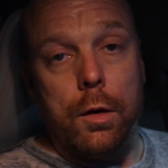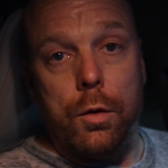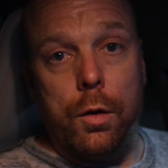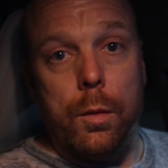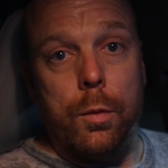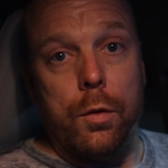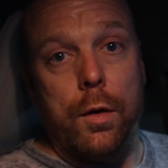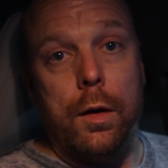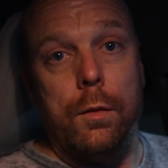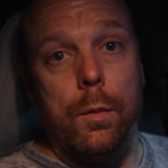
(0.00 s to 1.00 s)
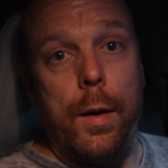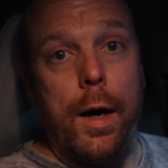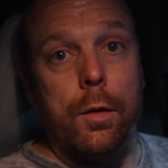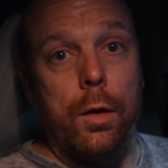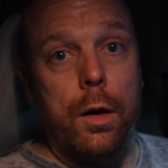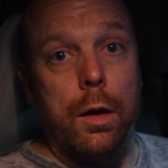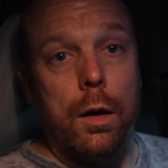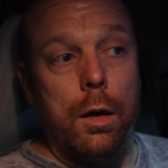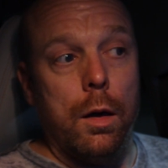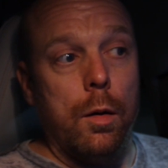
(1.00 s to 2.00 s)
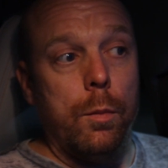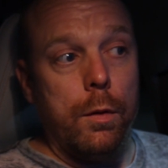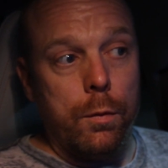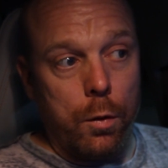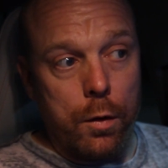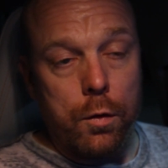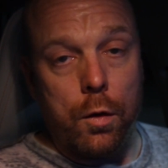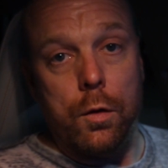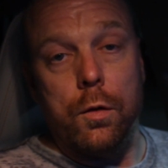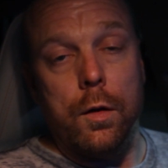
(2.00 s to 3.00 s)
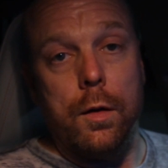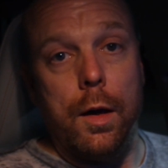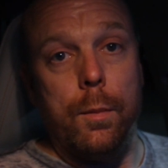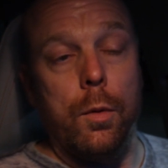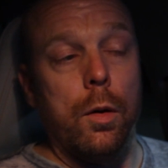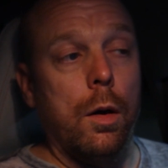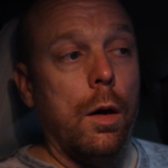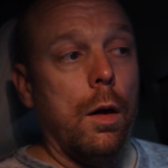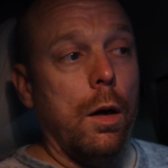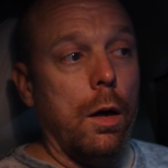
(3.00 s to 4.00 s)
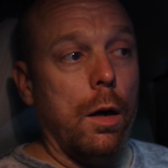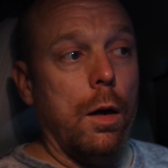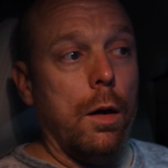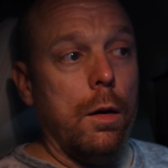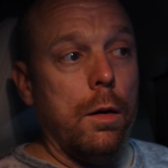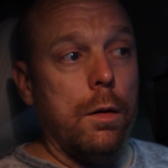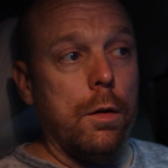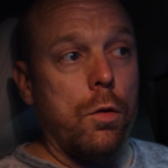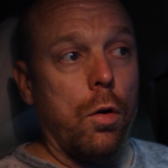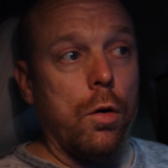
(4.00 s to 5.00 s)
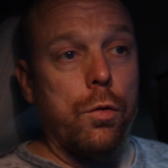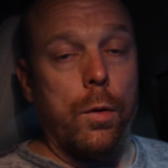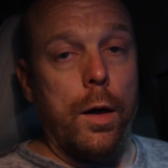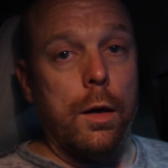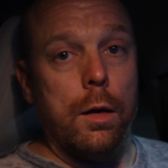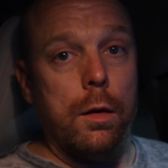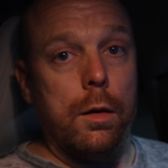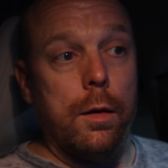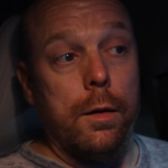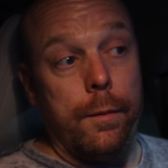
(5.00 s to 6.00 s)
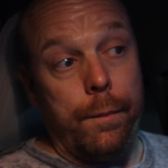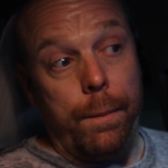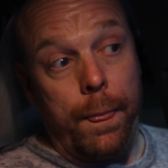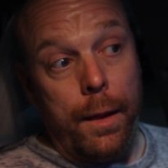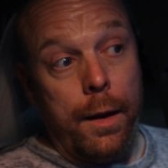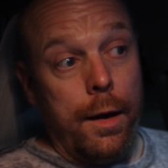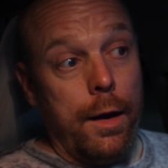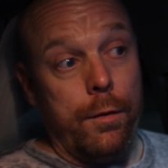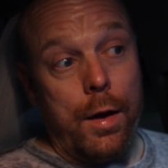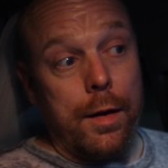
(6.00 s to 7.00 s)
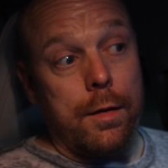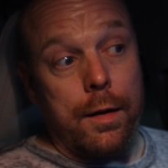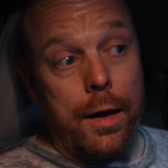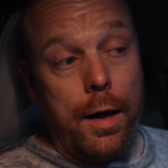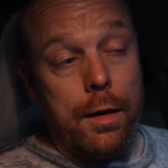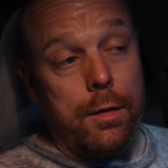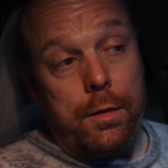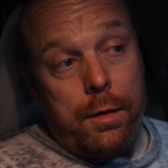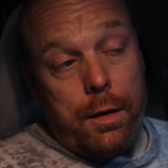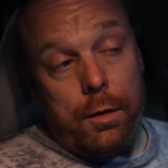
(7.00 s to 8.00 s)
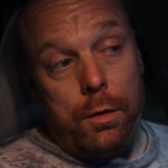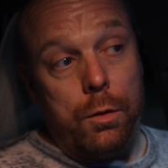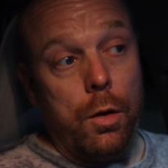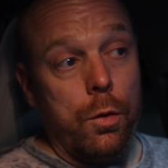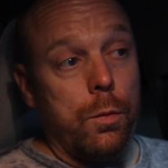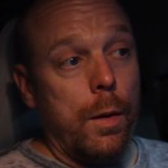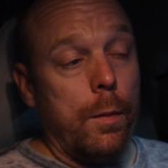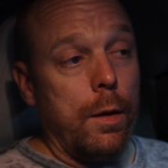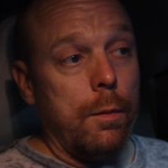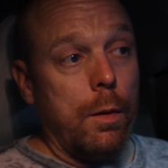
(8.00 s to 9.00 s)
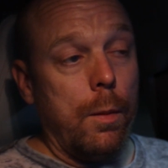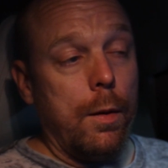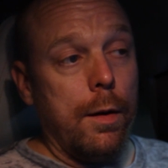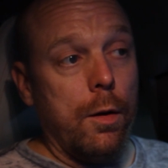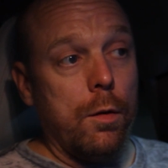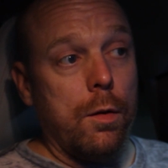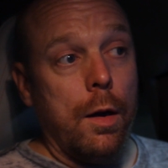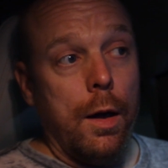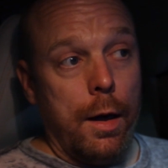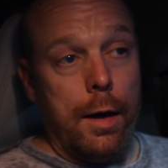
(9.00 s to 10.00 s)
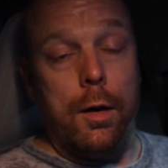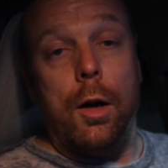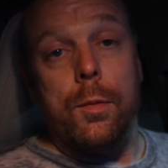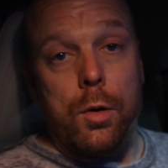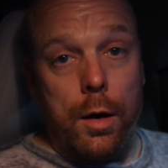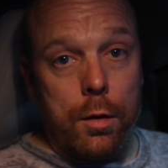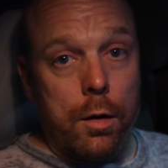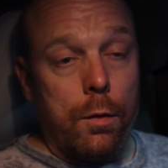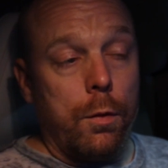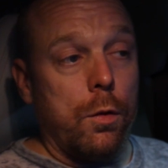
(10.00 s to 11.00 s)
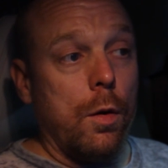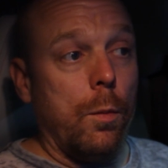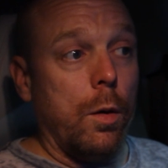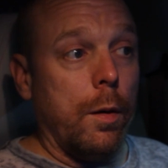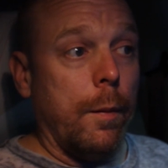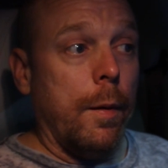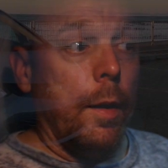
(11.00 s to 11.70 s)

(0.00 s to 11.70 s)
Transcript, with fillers: to 30 percent of the battery uh, before it starts to taper uh, the charge rate and uh, if that's the case then who knows maybe maybe there's an option out there for someone